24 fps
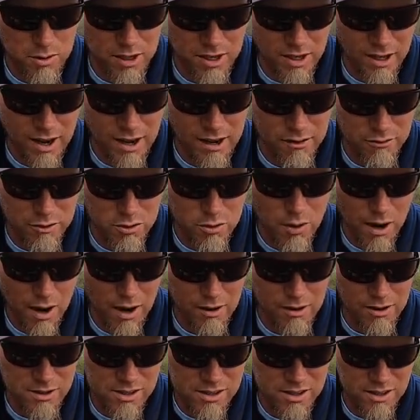but I had a few
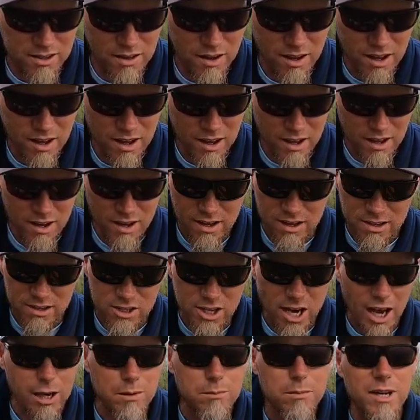hours and
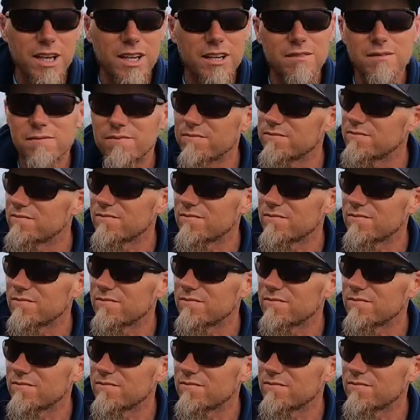chatterbait,